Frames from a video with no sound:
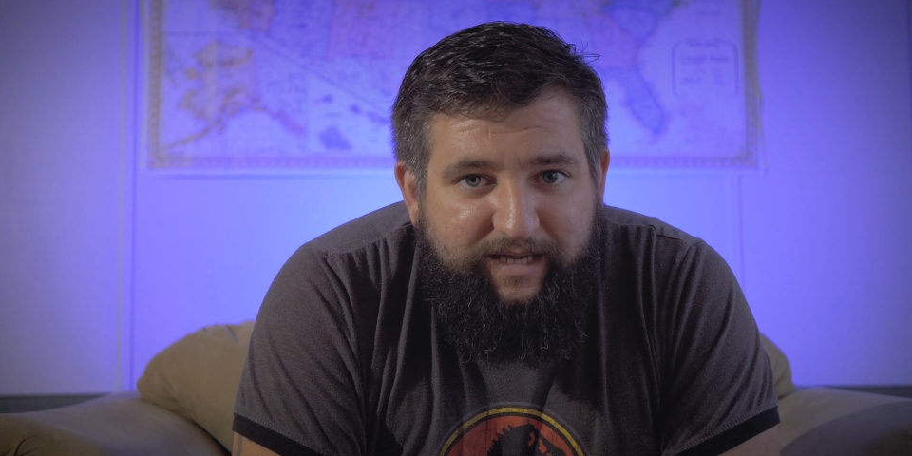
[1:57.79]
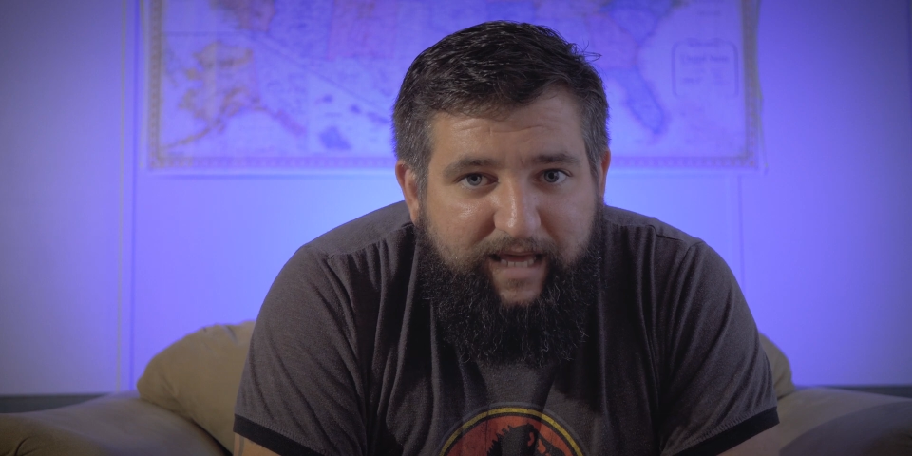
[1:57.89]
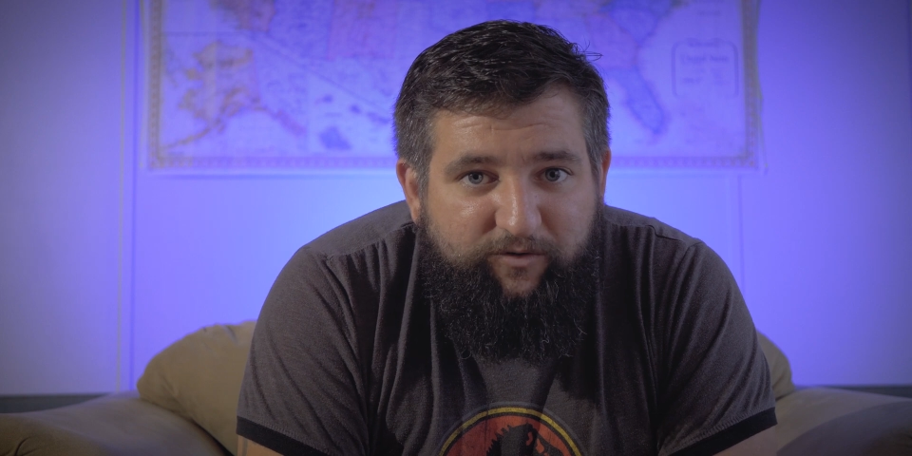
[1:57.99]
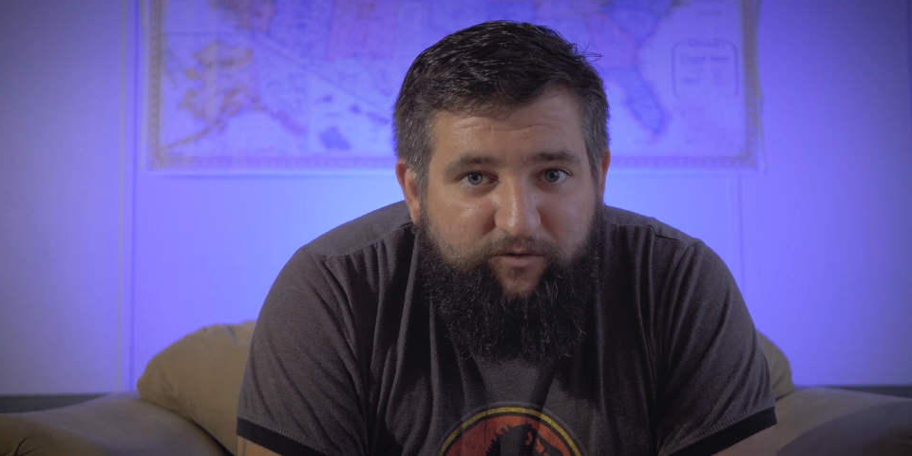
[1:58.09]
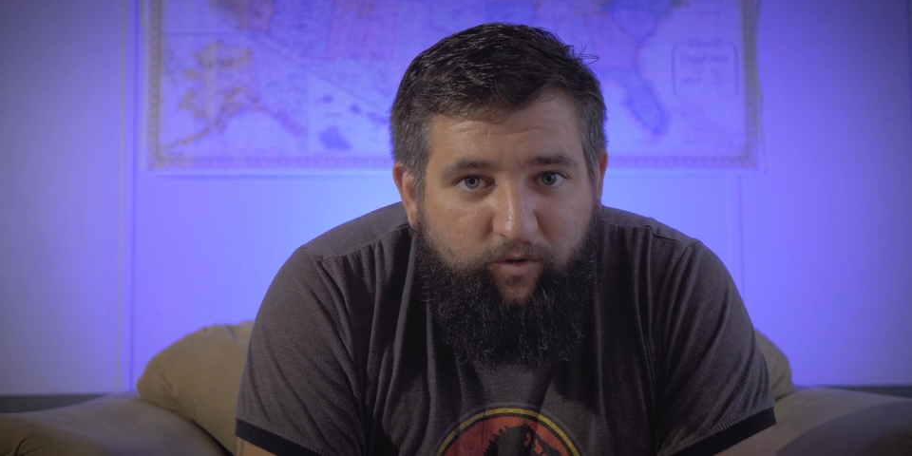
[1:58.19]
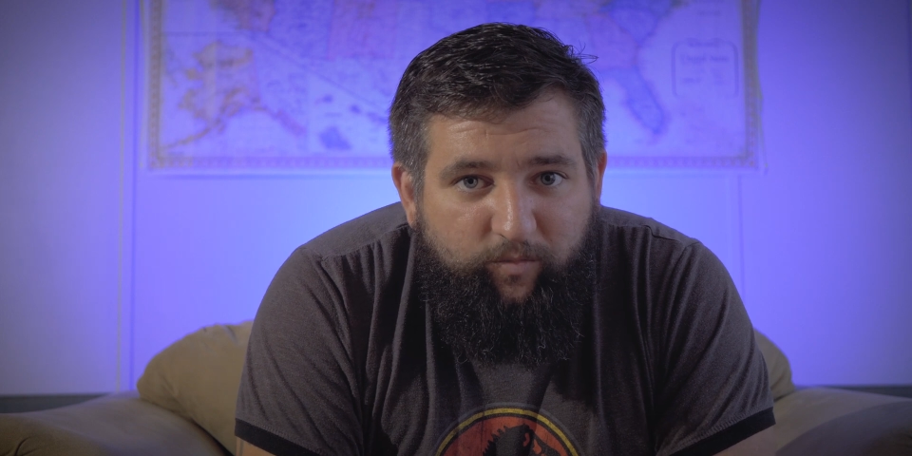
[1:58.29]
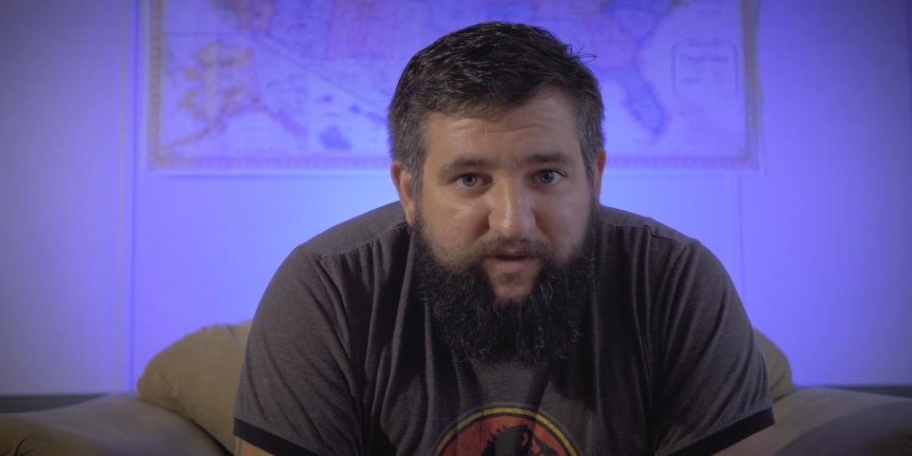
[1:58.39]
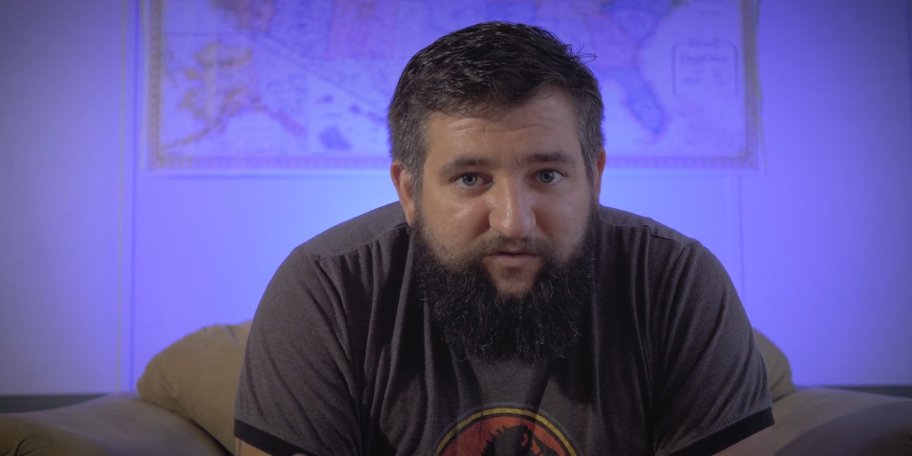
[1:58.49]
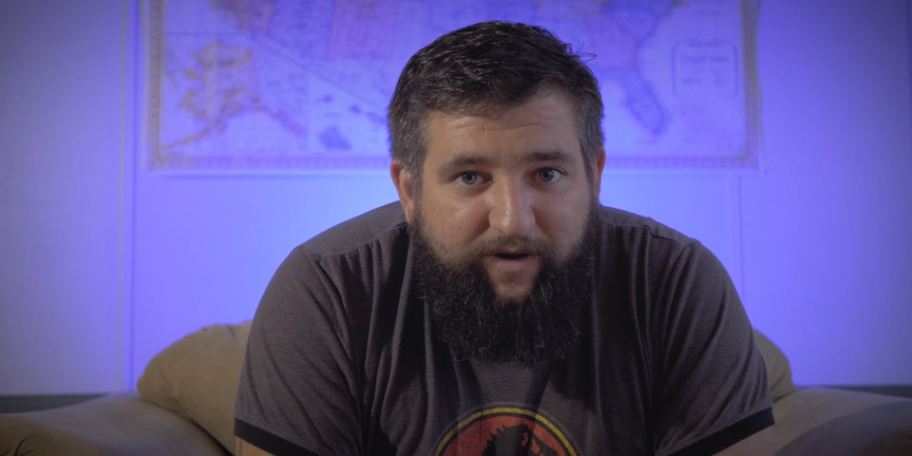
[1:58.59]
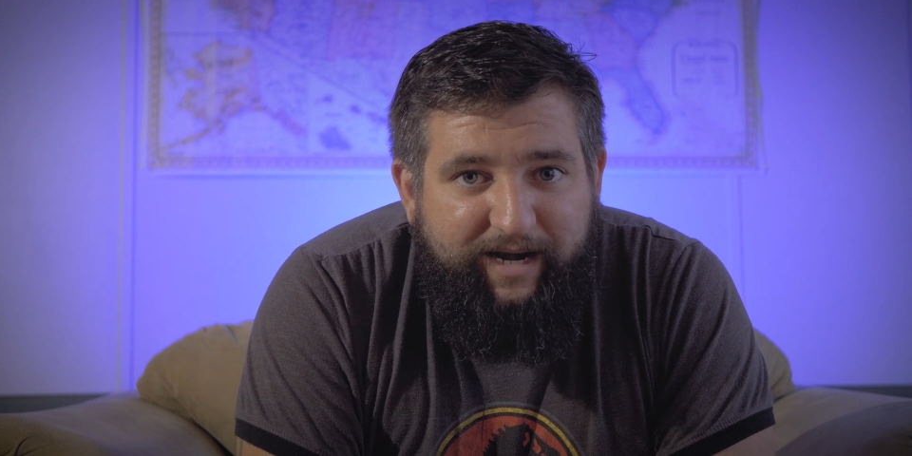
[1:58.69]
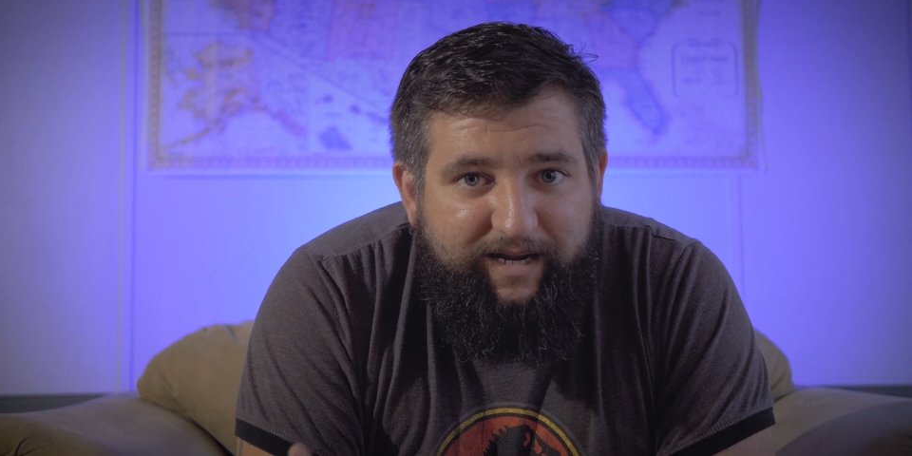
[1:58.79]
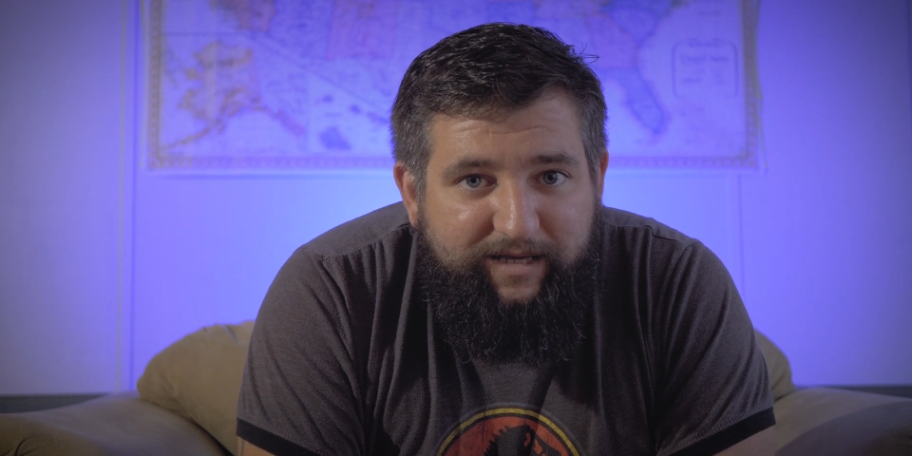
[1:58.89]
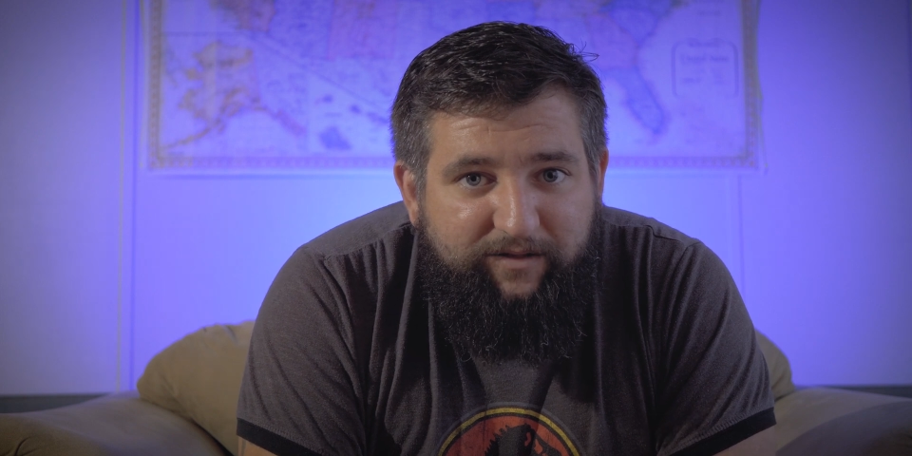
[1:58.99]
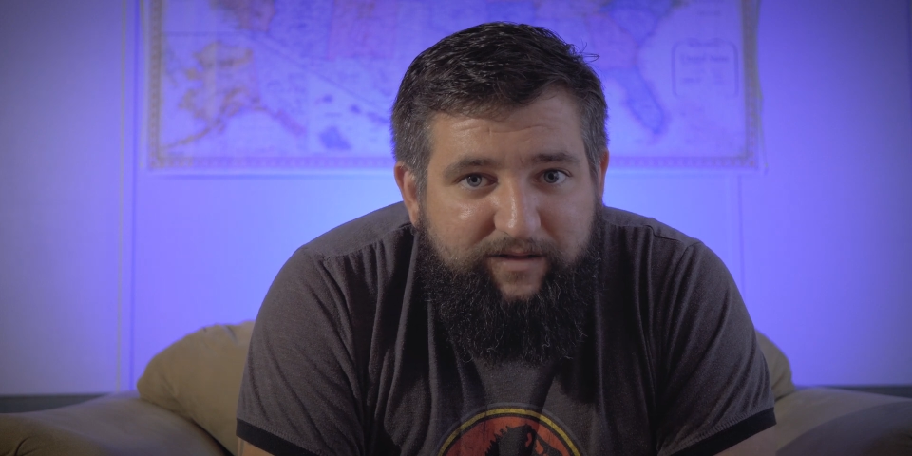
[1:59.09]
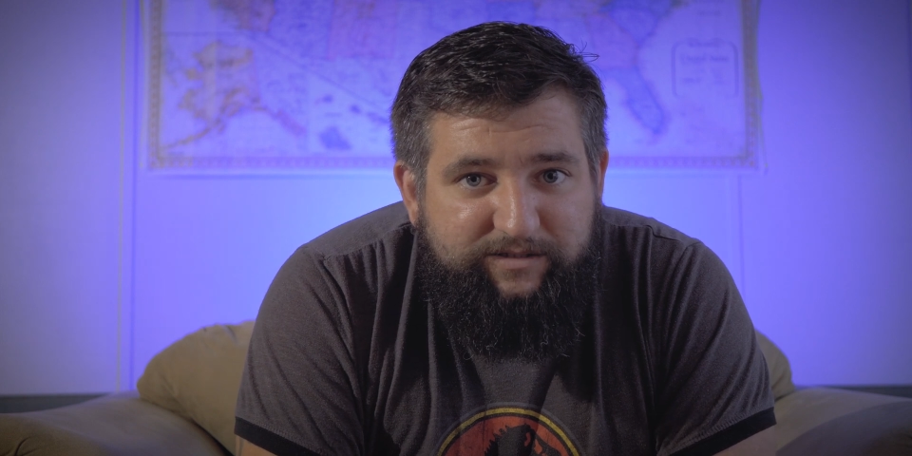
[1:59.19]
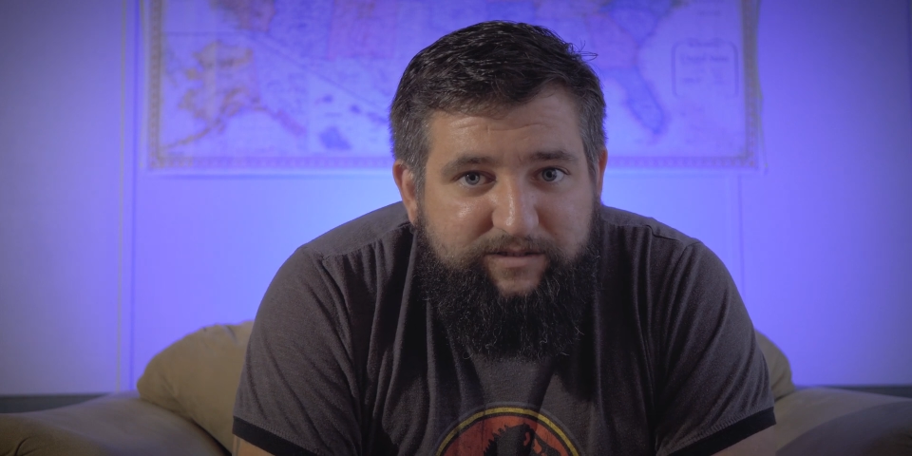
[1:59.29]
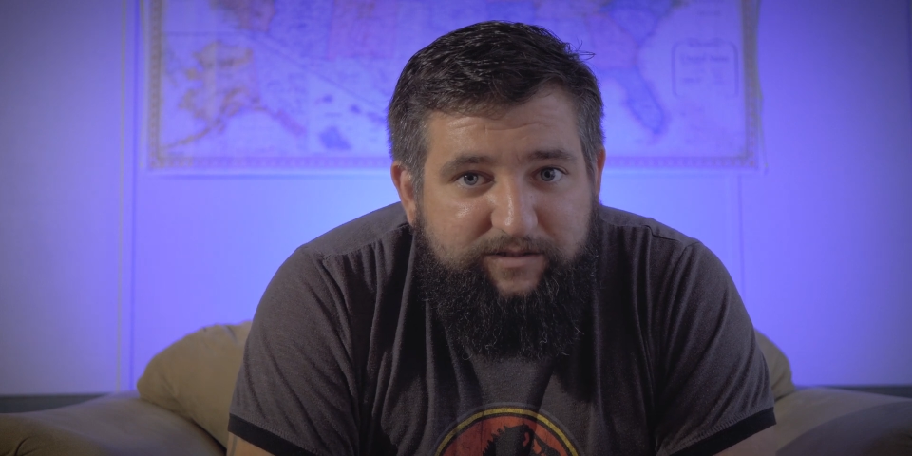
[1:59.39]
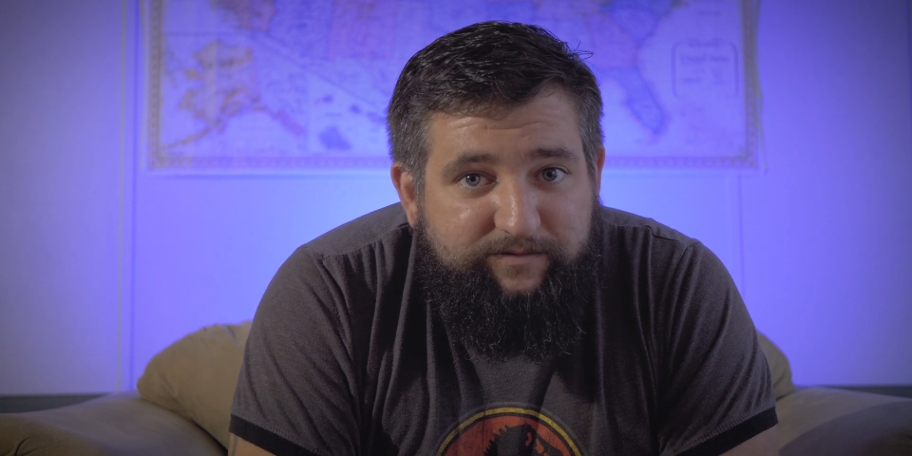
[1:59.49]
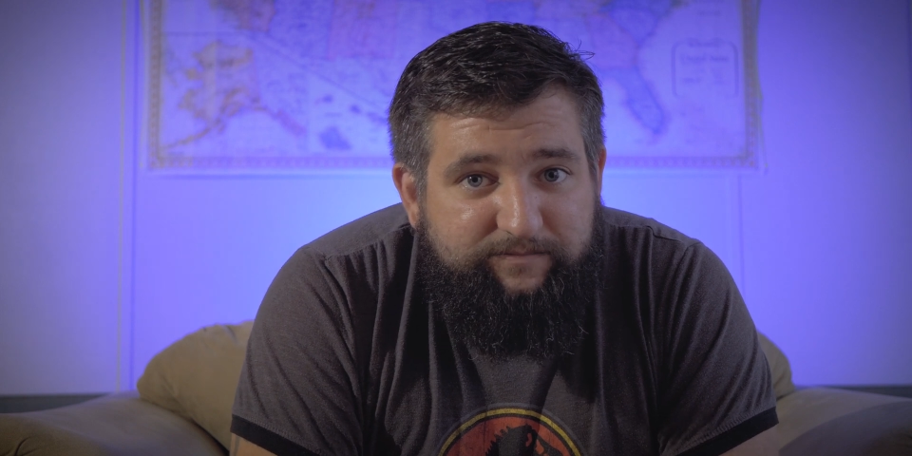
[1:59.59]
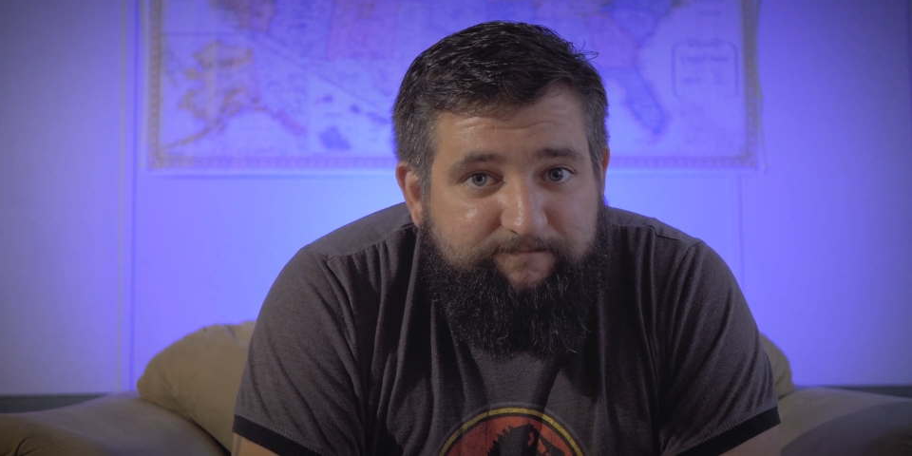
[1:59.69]
And they're normally trying to kill it
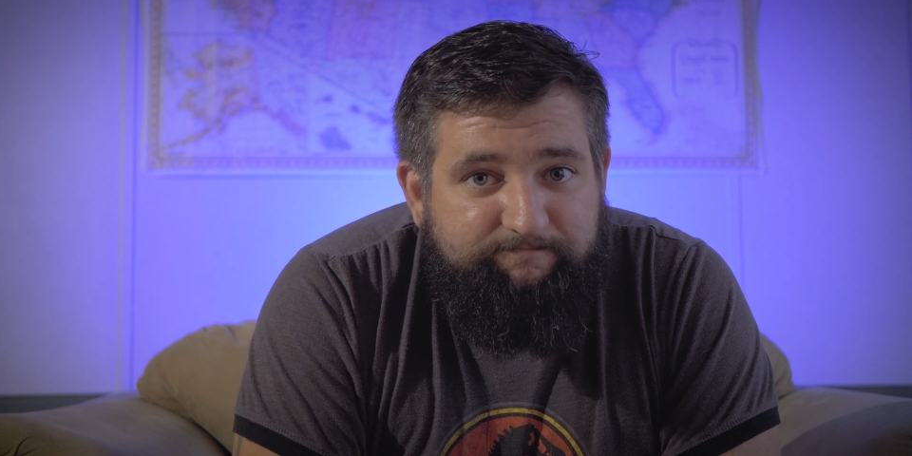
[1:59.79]
too.